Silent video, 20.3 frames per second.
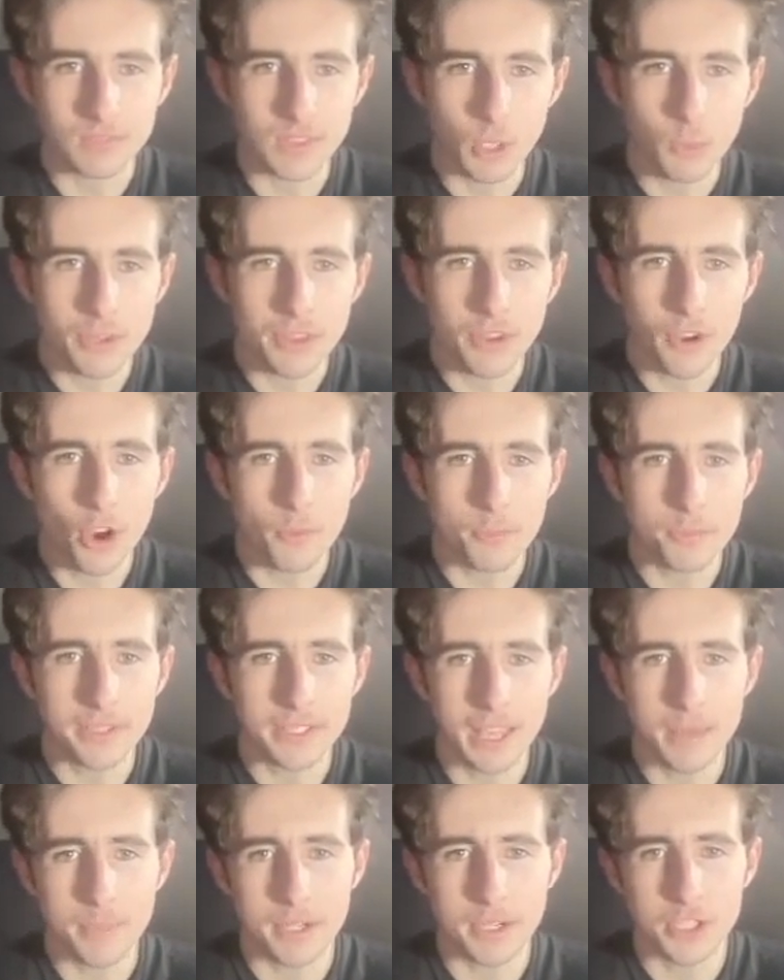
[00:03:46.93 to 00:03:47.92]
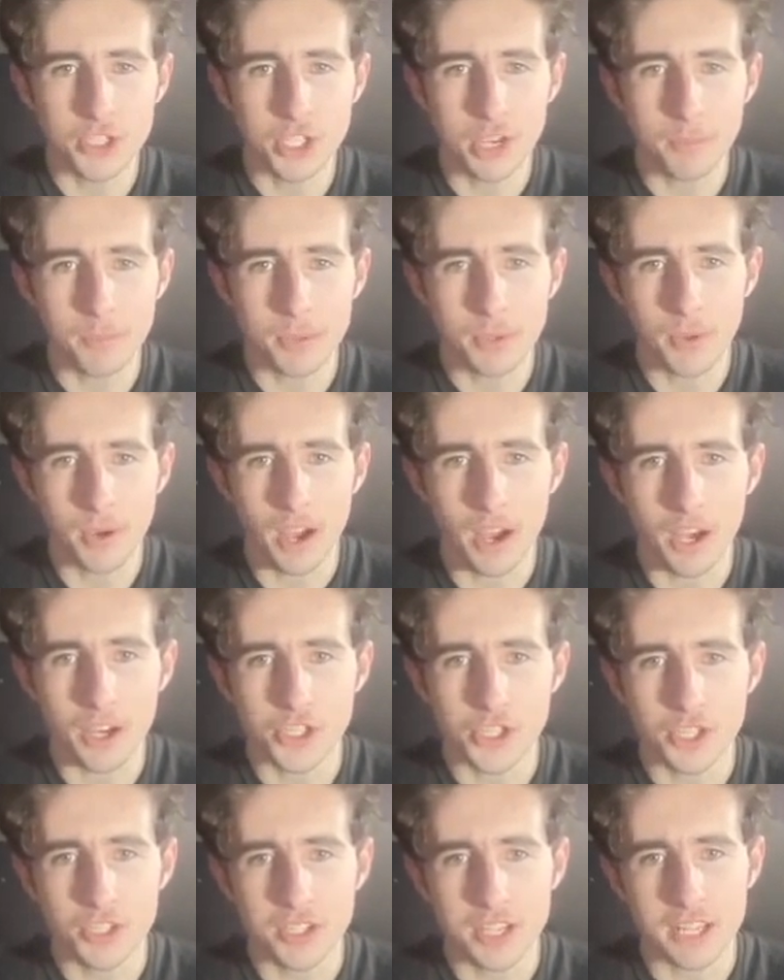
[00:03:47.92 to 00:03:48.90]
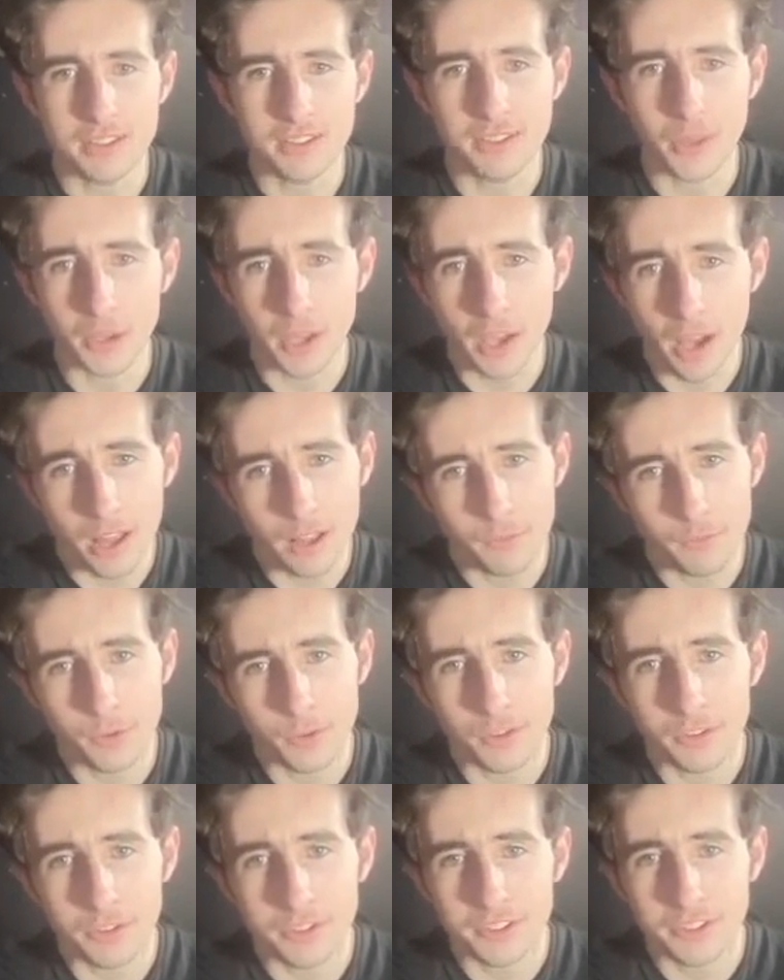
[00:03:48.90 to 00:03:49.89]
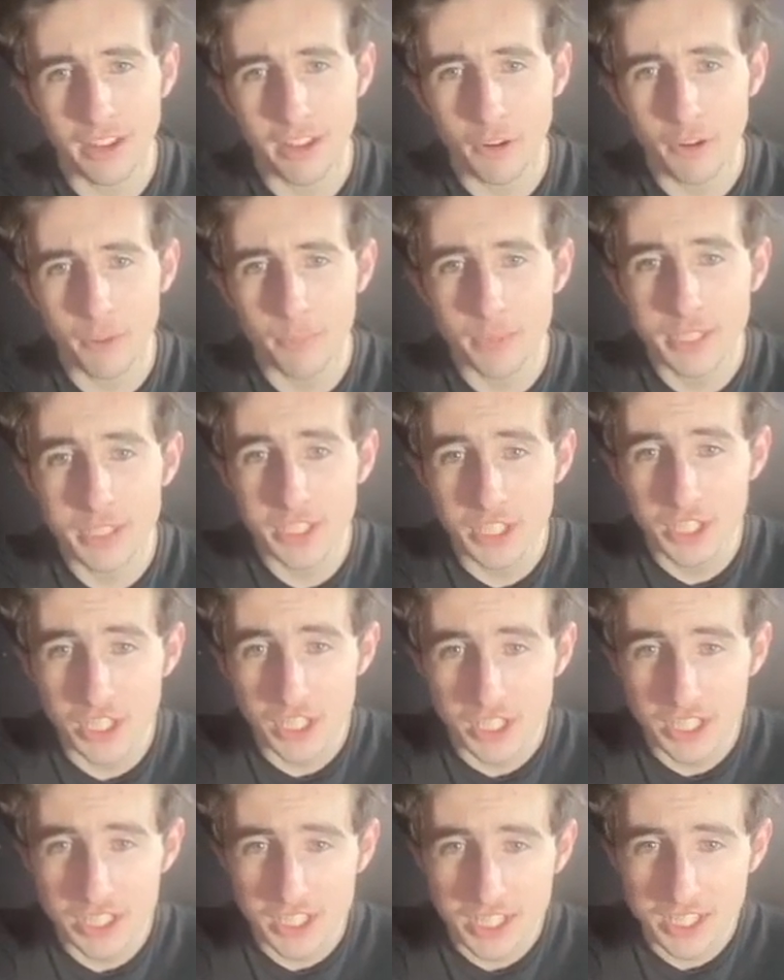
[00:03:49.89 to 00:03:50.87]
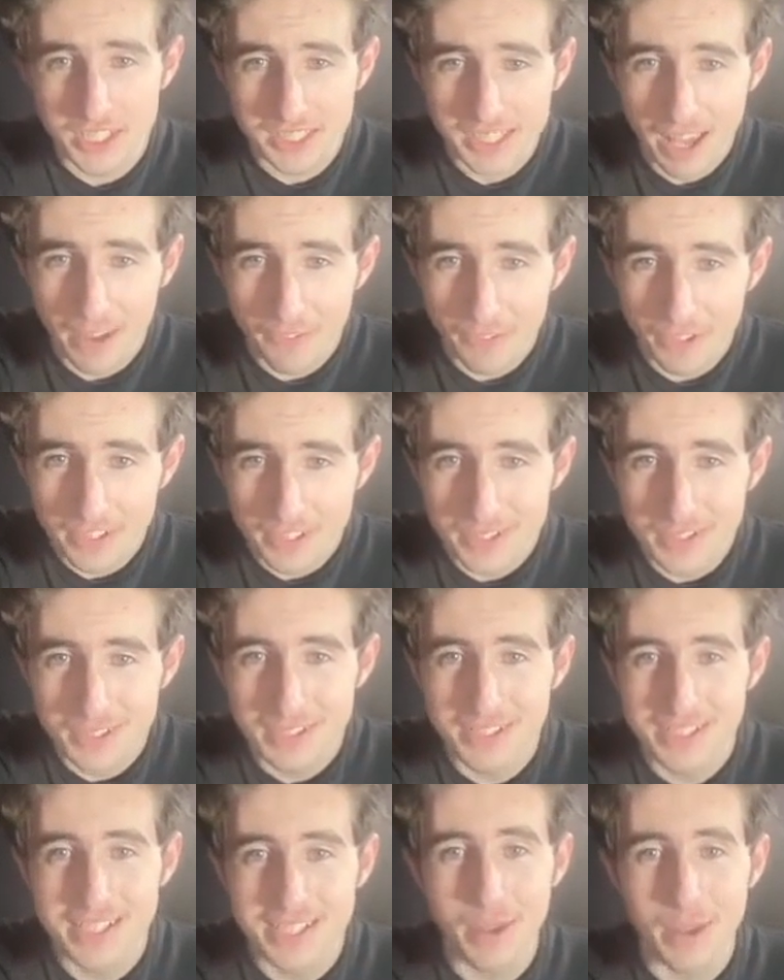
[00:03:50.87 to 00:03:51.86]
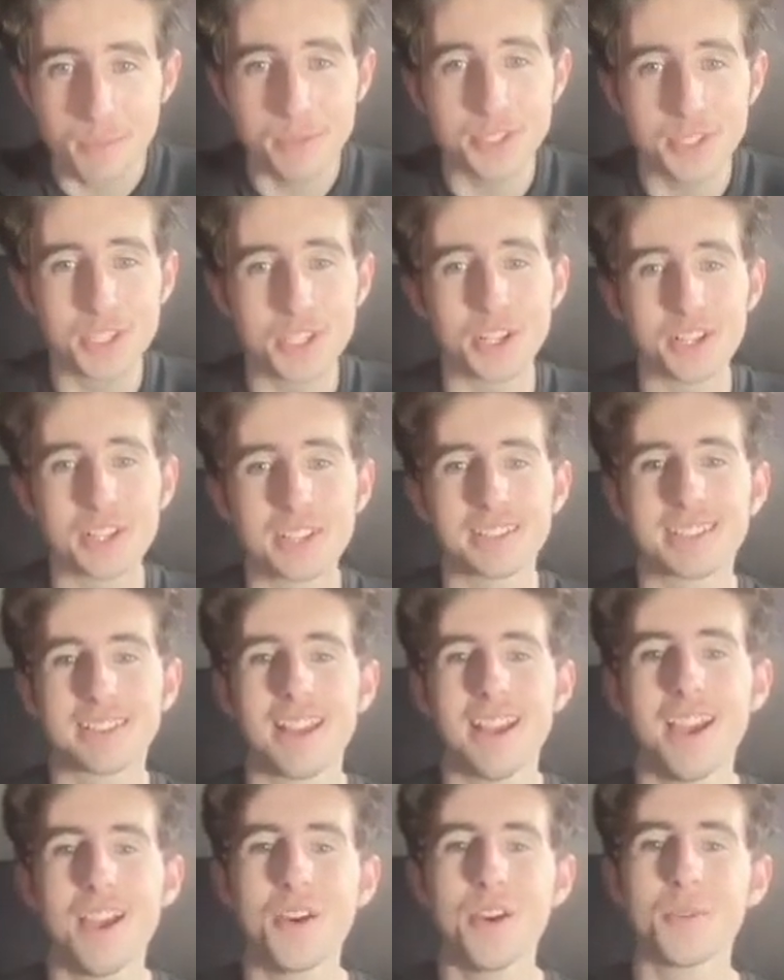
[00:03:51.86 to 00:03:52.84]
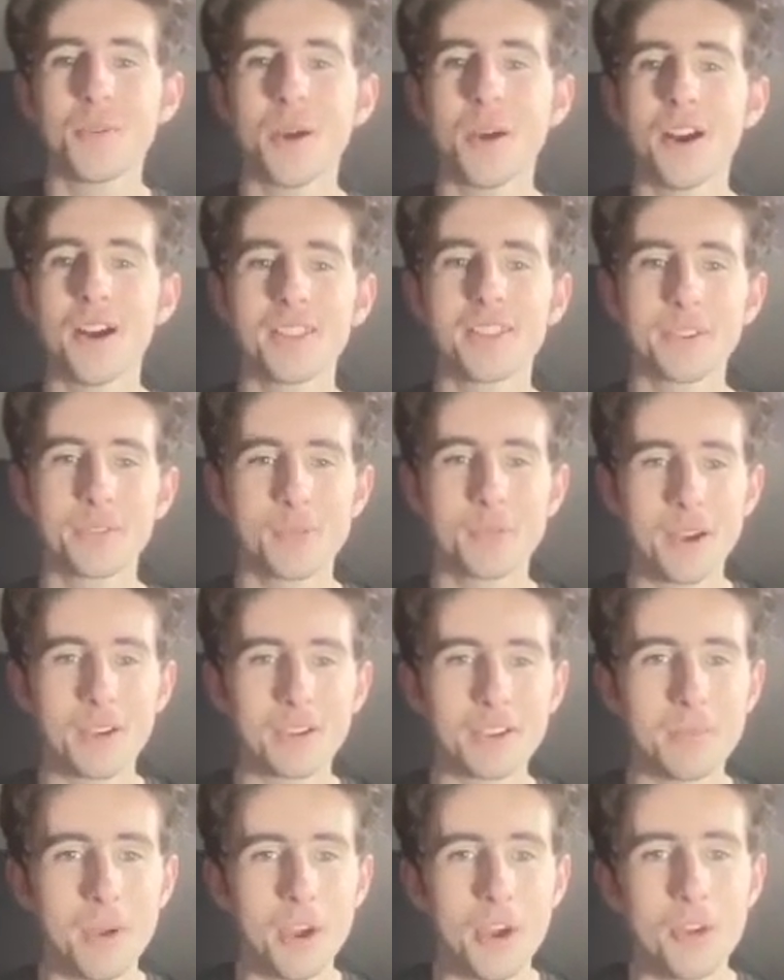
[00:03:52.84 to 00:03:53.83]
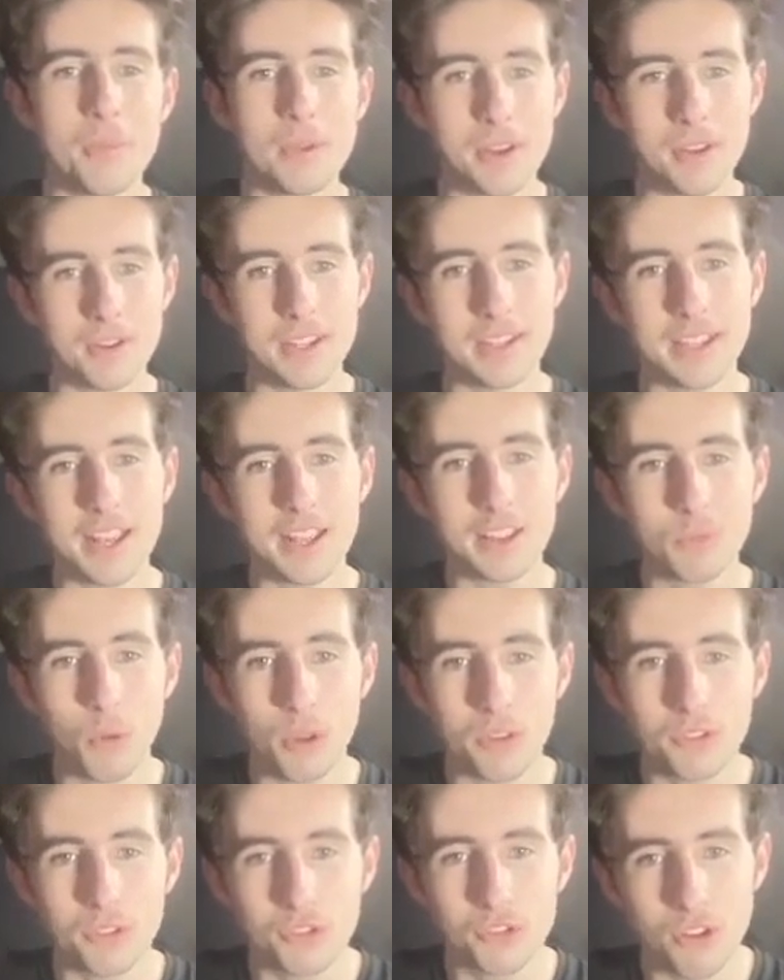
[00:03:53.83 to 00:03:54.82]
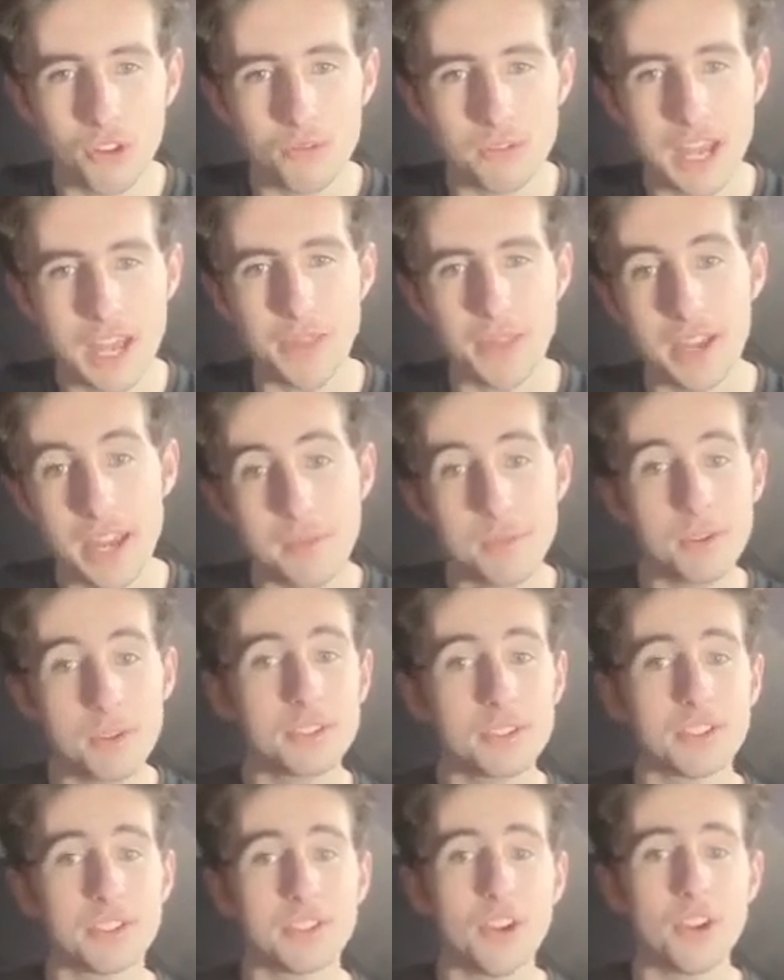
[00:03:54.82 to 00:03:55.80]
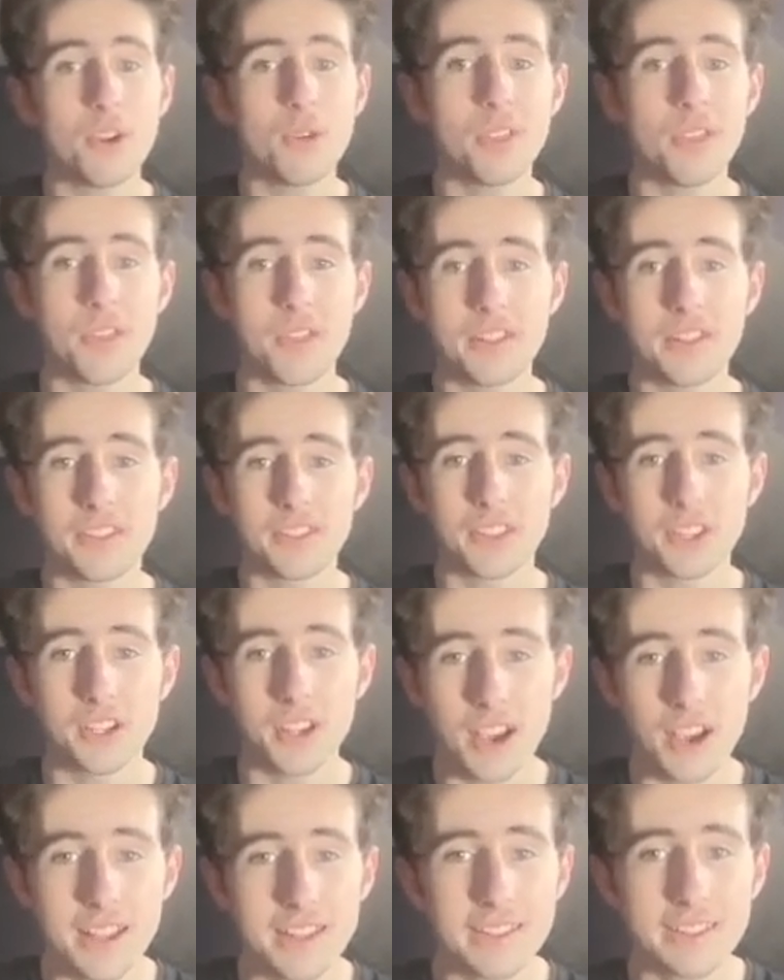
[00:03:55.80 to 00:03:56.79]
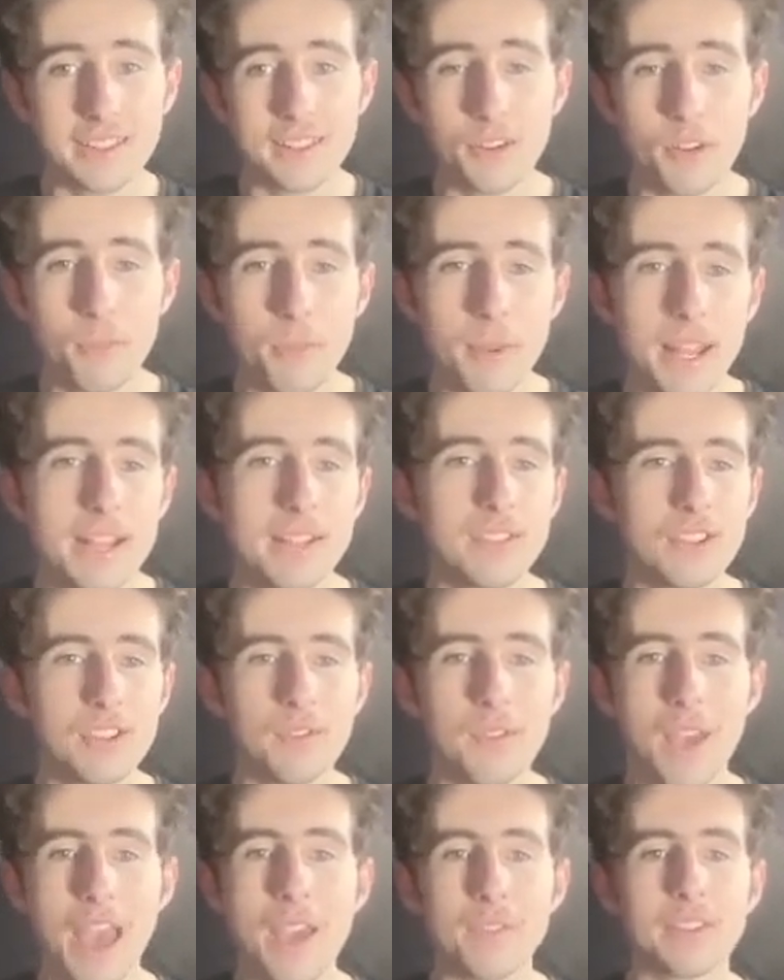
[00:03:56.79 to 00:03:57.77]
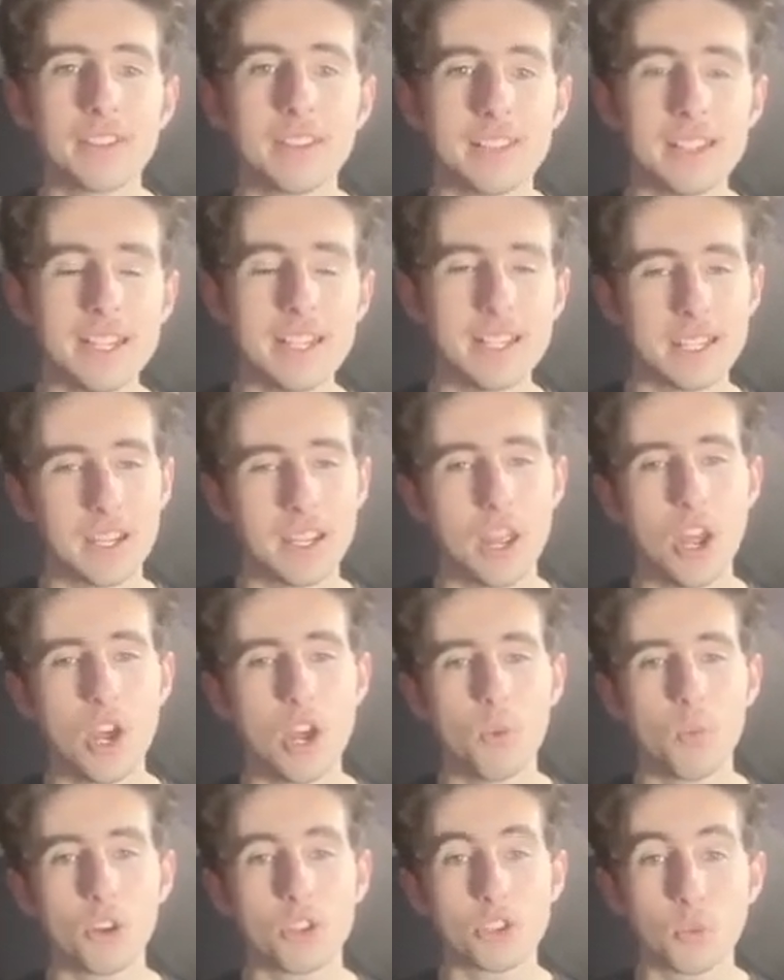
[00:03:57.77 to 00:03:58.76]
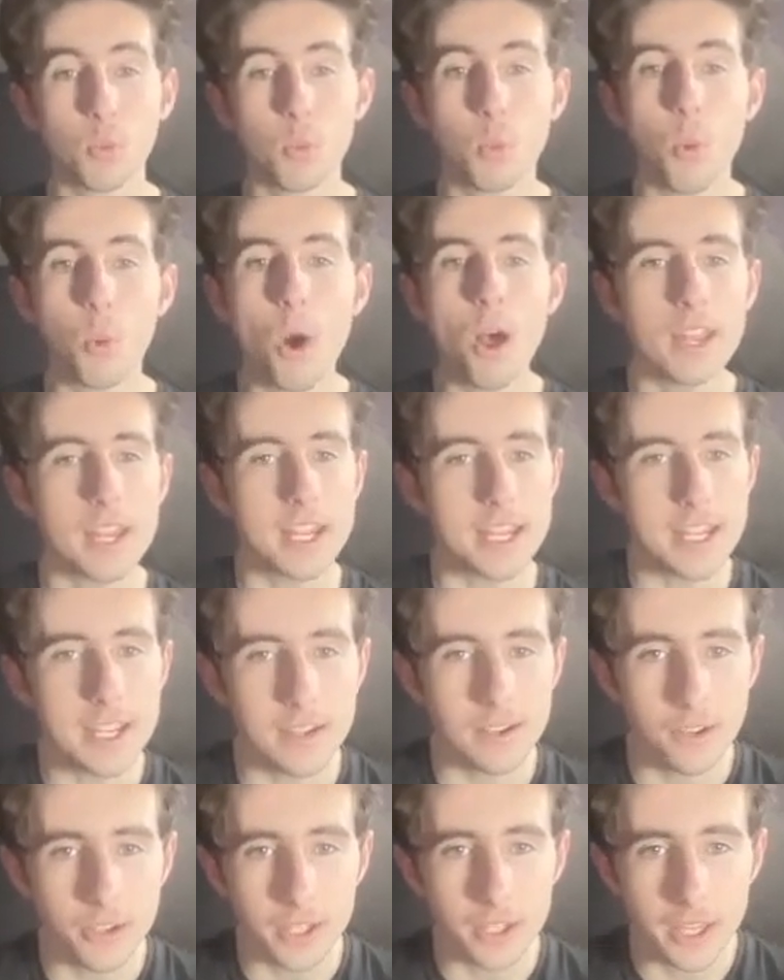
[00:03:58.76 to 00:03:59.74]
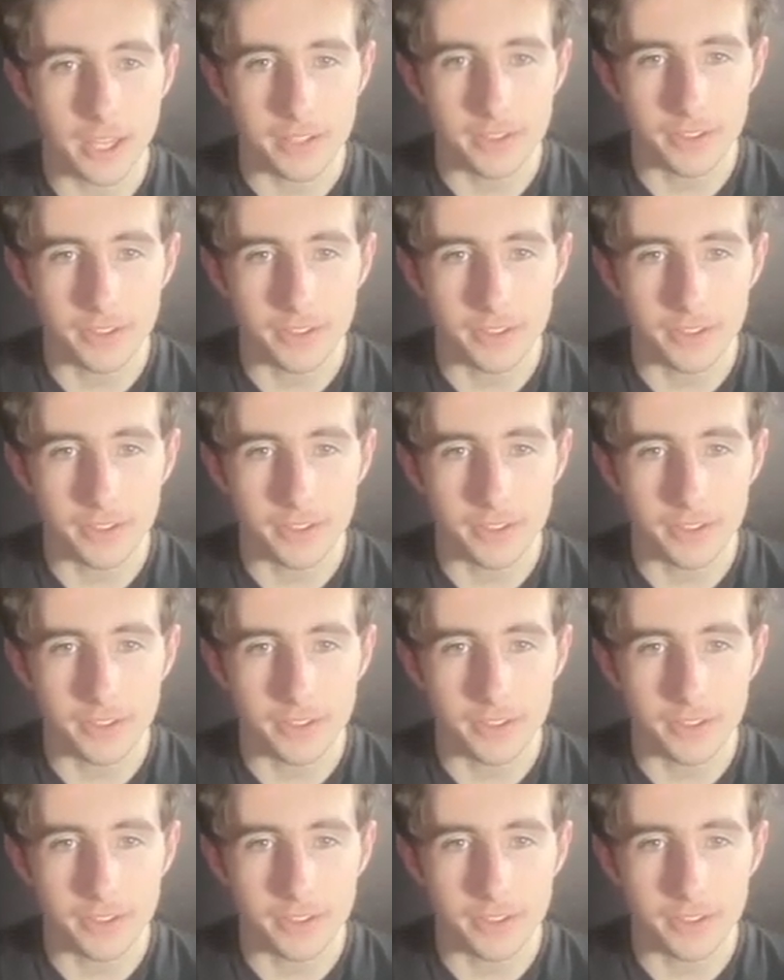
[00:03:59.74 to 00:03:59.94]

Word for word: With a hop, skip, and a jump, you are ushered into the colourful Sarah serendipitous world of Welcome Home. It only takes one stroll down the neighborhood to know that this is the nicest little place you've ever seen. Watch Wally, okay,